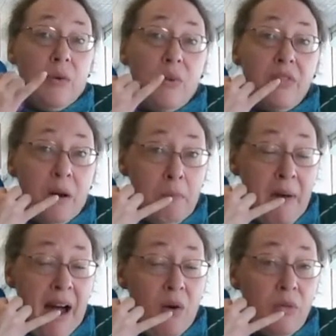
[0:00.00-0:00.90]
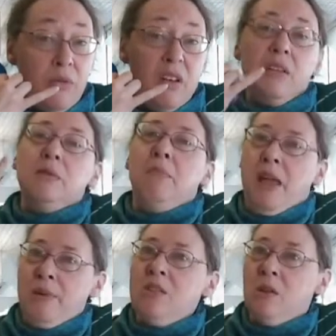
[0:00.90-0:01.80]
and with their mouth, because
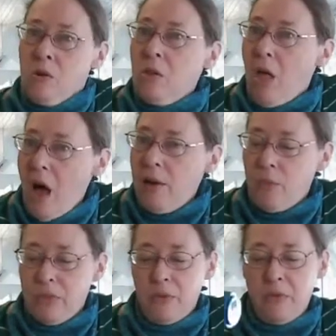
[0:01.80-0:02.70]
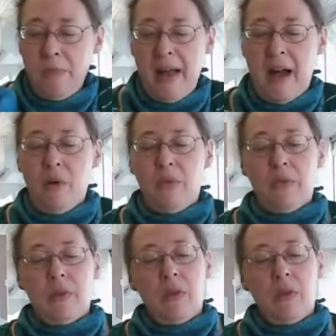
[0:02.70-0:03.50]
babies learn a lot through their mouth.